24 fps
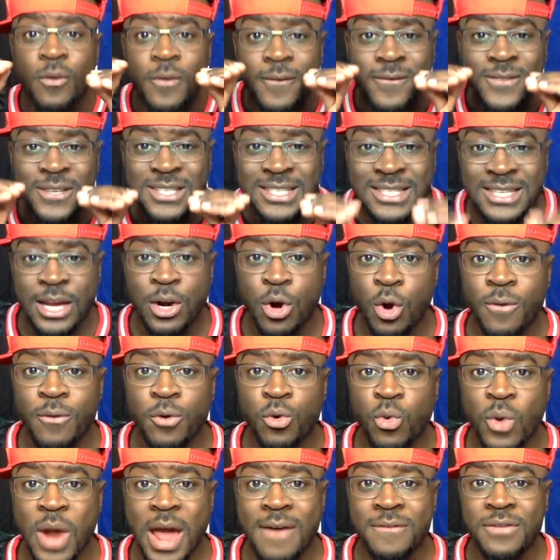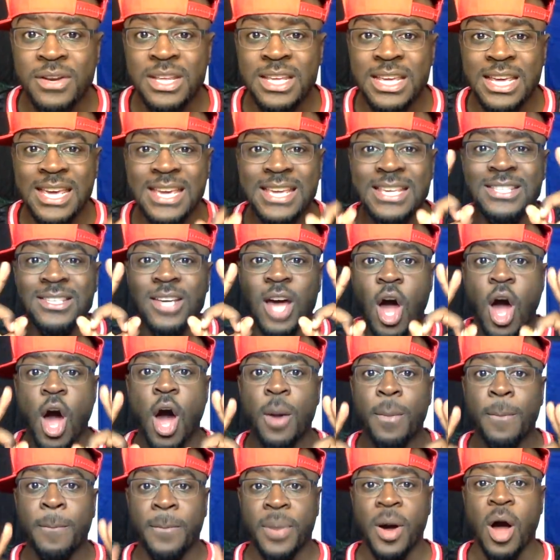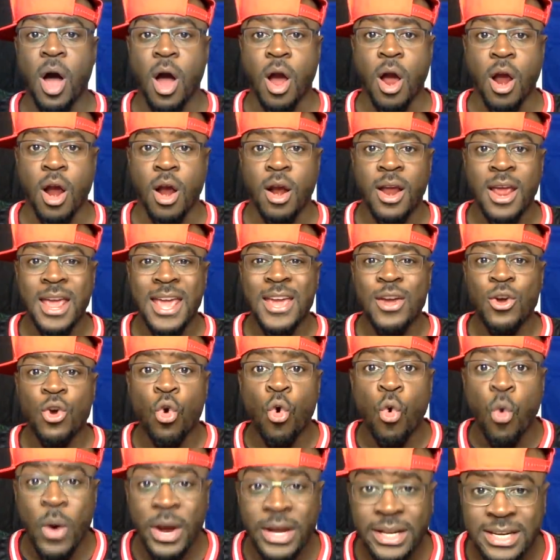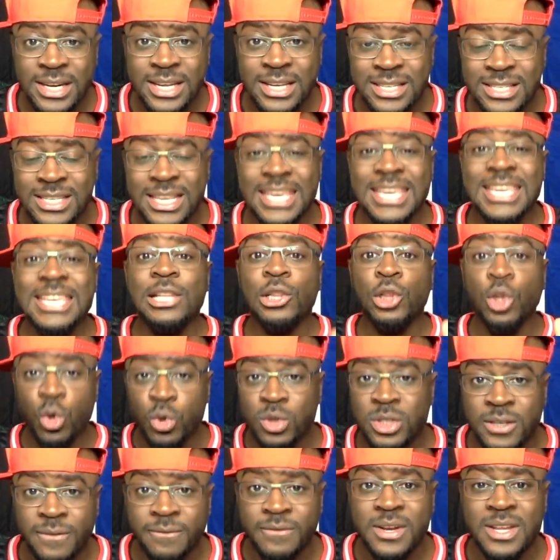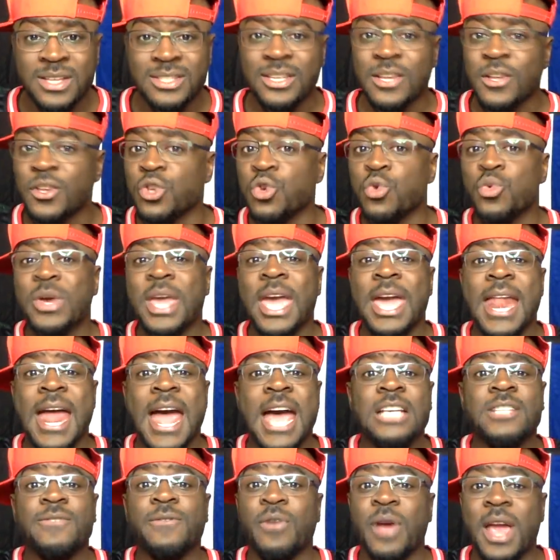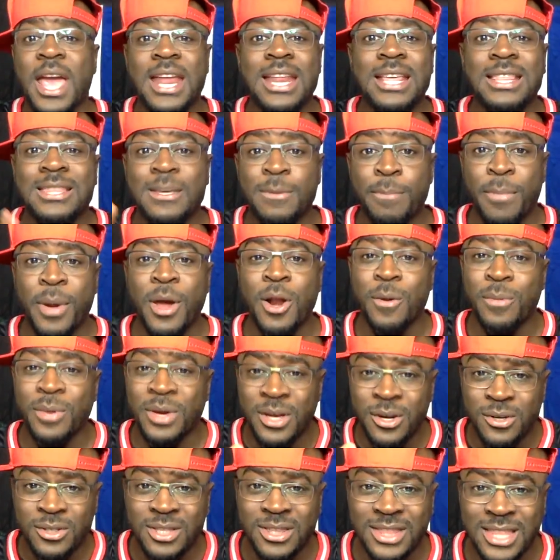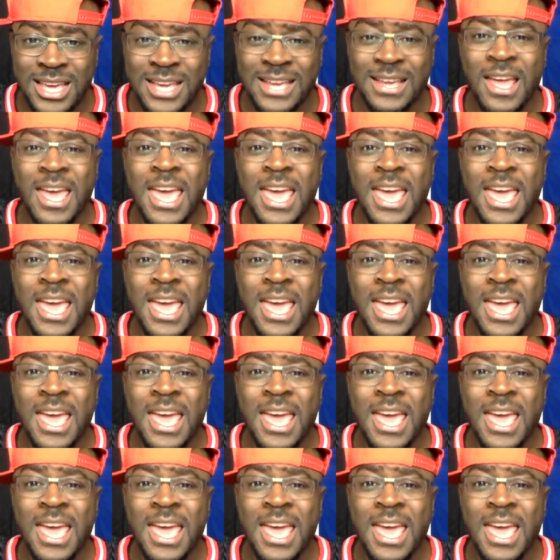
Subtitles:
Center of gravity is on par. quickness, elusiveness. You can't ask for anything better. But here's the thing.